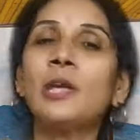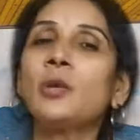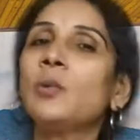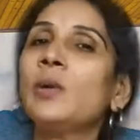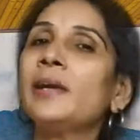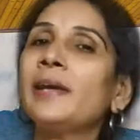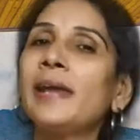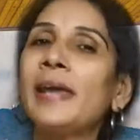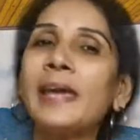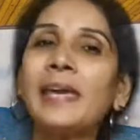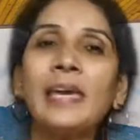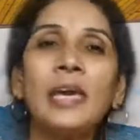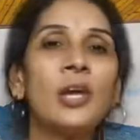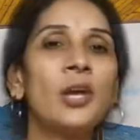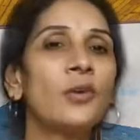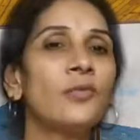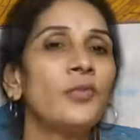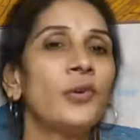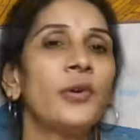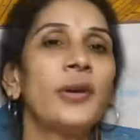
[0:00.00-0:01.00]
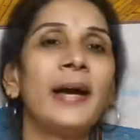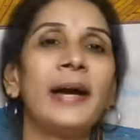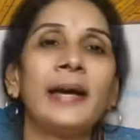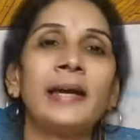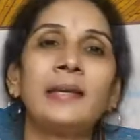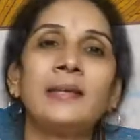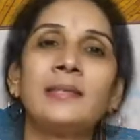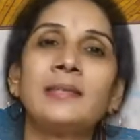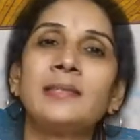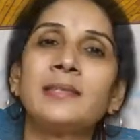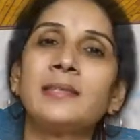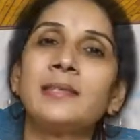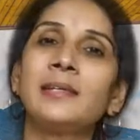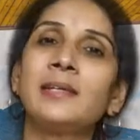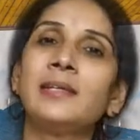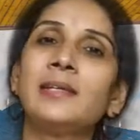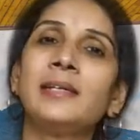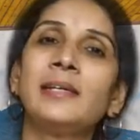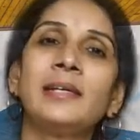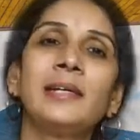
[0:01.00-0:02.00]
it will take care of your eyes
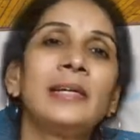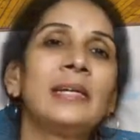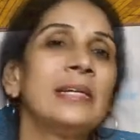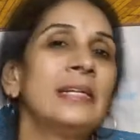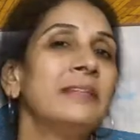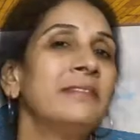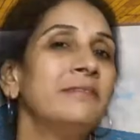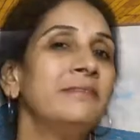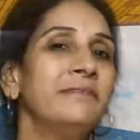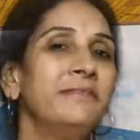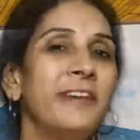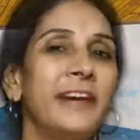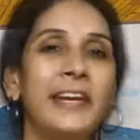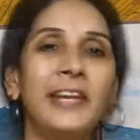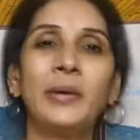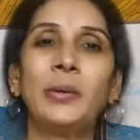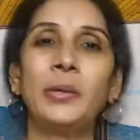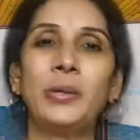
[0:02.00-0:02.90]
in a very